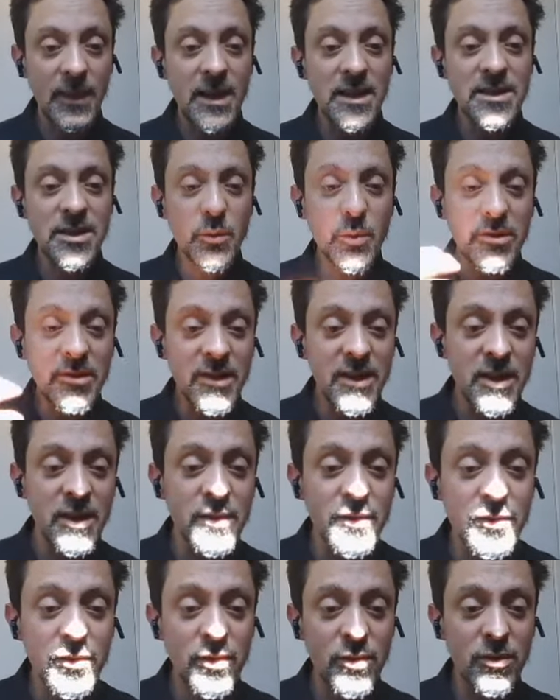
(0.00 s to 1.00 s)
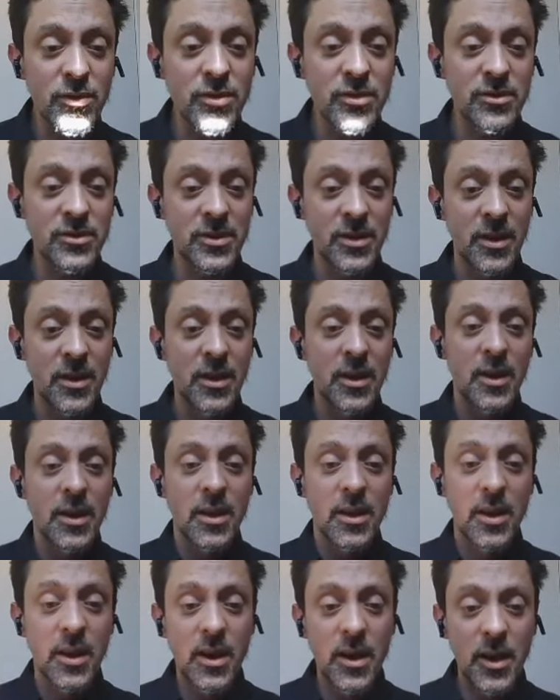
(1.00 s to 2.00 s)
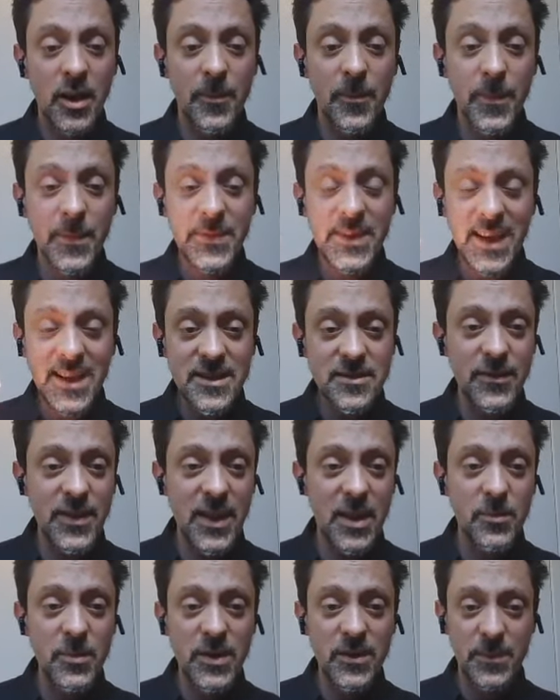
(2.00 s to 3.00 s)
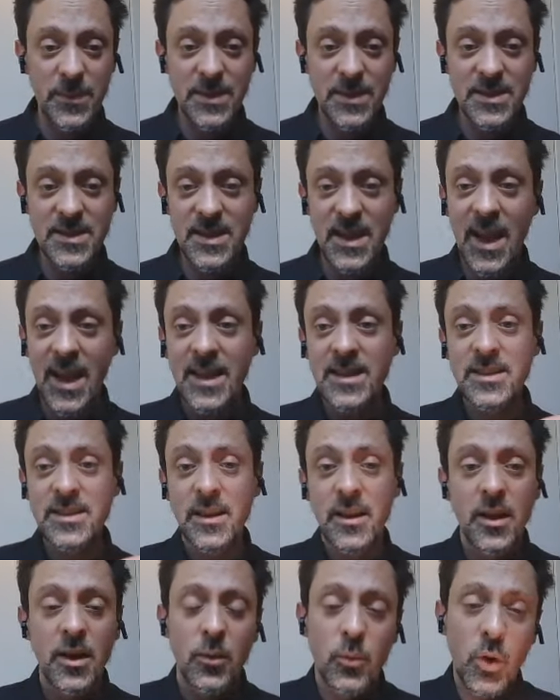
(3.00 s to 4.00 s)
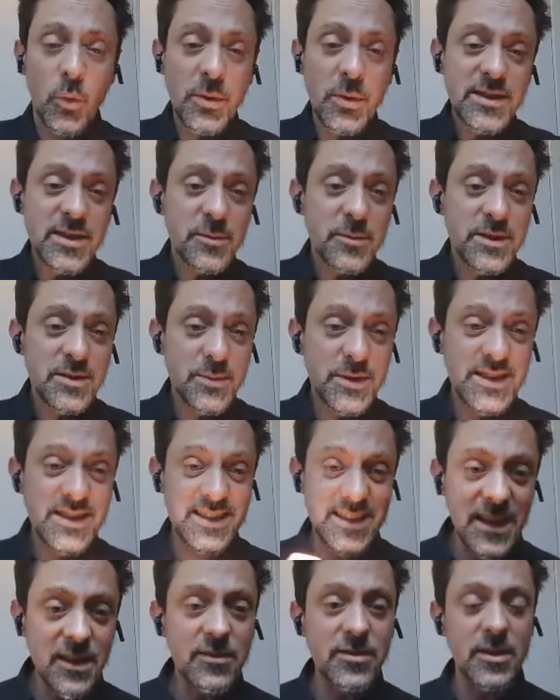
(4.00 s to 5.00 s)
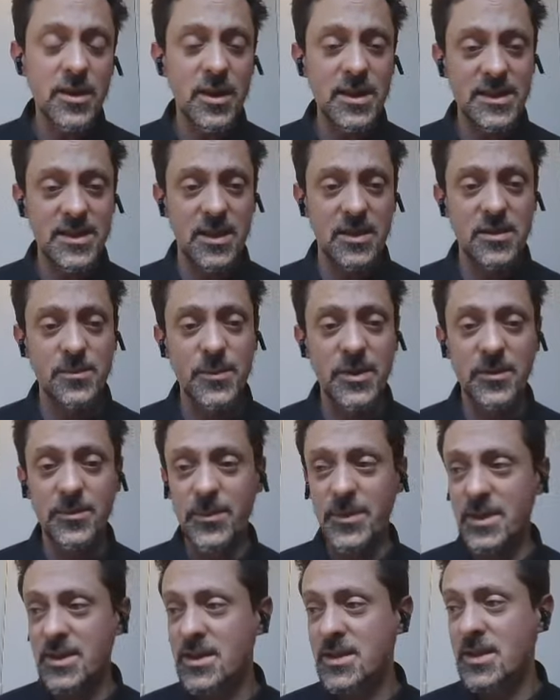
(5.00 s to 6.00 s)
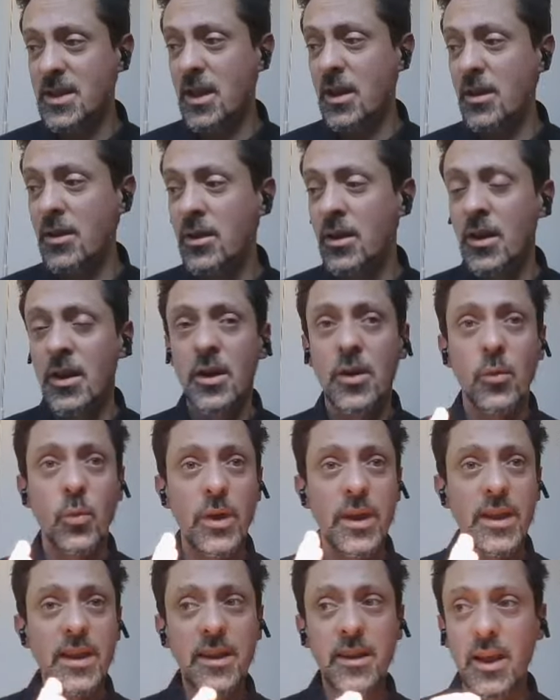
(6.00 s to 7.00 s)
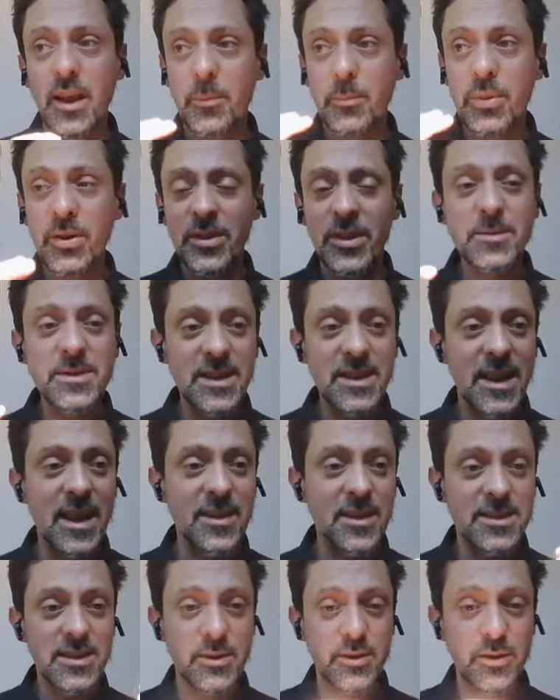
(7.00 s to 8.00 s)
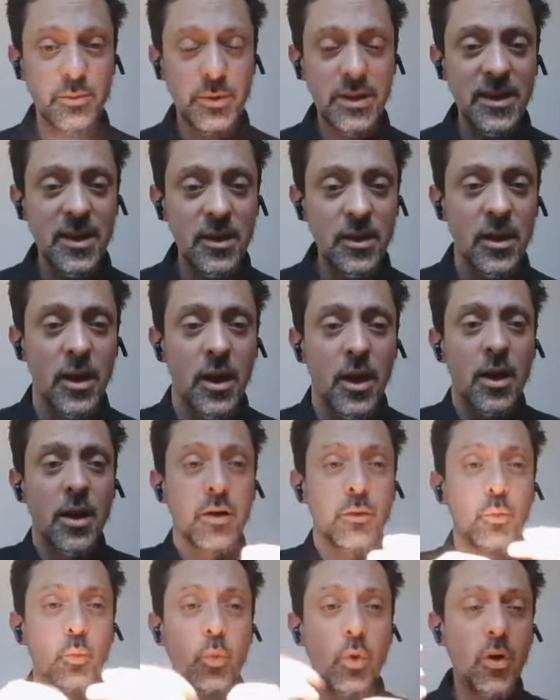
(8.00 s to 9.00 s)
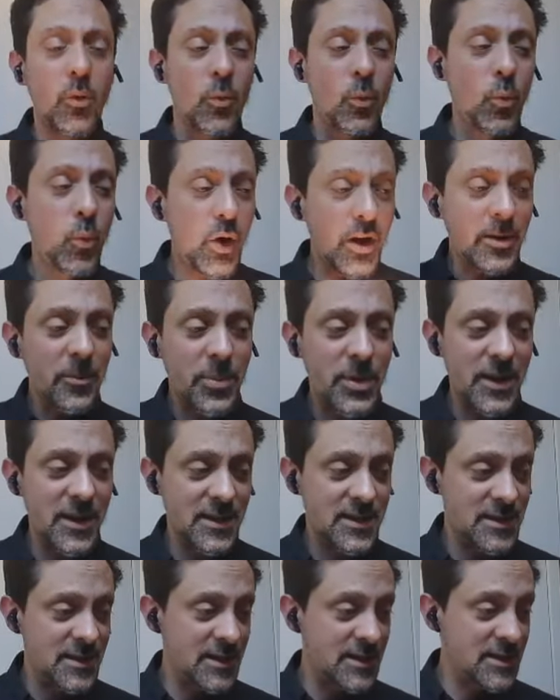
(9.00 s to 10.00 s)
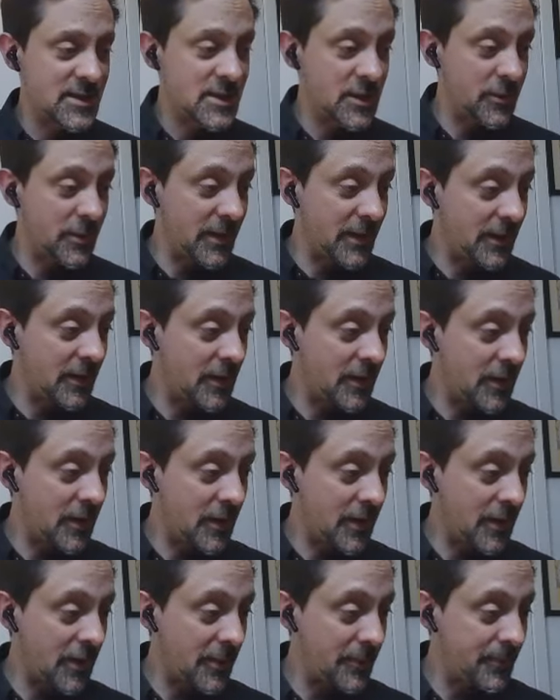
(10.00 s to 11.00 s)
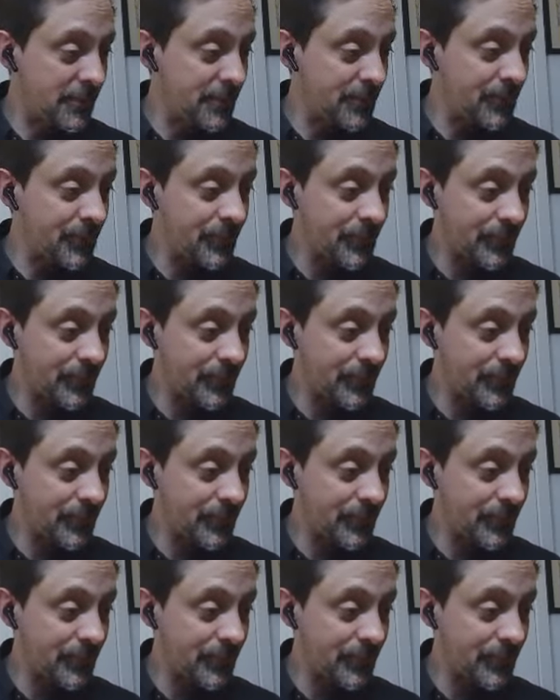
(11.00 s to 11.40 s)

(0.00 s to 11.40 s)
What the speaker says: So we record data of their movements, and what we do is we synchronize those movements. So we put them together so that we know what one person is doing while